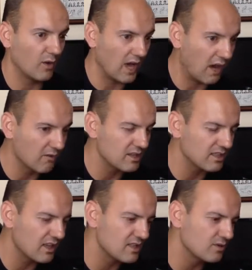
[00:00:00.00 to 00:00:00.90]
our
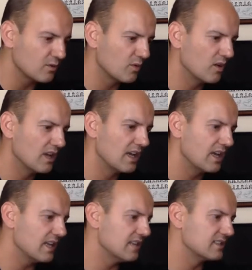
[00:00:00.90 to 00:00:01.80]
high school
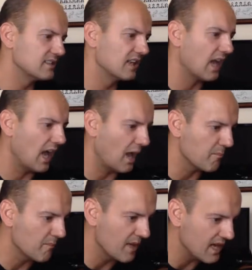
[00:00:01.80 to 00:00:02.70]
is
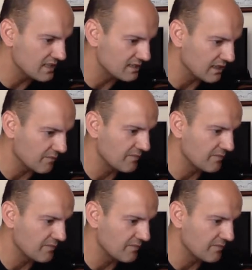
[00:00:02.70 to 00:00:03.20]
amazing.